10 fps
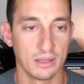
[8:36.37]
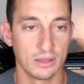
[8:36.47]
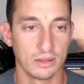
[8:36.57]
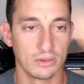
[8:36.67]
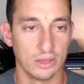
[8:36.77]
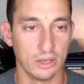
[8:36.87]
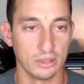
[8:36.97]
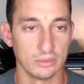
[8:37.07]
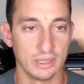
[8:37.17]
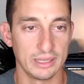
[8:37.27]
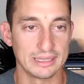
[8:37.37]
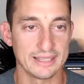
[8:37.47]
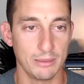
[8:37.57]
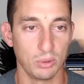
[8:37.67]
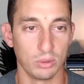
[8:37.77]
So
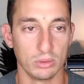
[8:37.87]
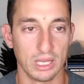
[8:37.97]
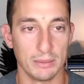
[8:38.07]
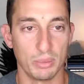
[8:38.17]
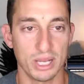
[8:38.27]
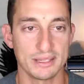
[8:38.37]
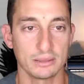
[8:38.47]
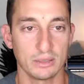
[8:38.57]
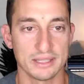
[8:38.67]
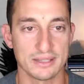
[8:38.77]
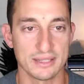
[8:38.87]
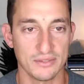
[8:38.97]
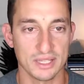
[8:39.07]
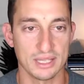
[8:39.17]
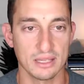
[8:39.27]
example, buy signal at 7
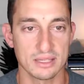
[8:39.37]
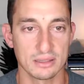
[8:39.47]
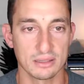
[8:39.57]
cents,